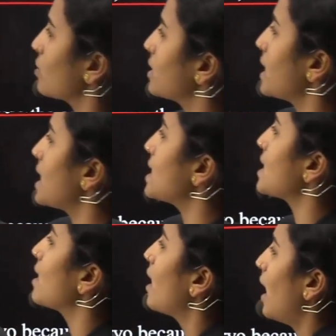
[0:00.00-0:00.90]
into
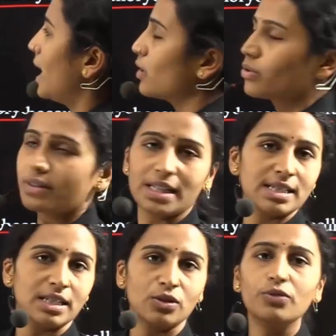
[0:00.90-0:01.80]
seeds and
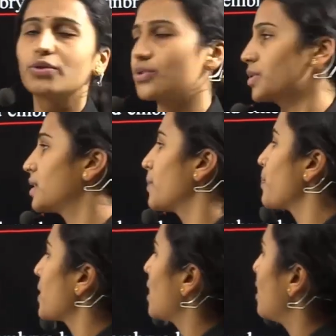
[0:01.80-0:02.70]
ovaries into fruits.
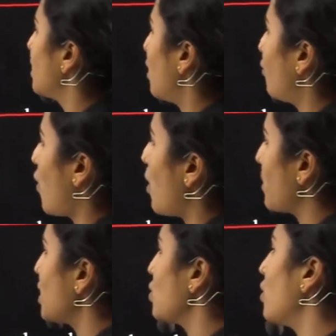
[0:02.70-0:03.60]
Now,
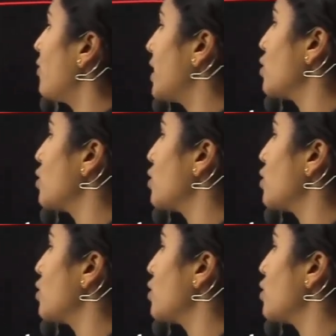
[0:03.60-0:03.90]
formation of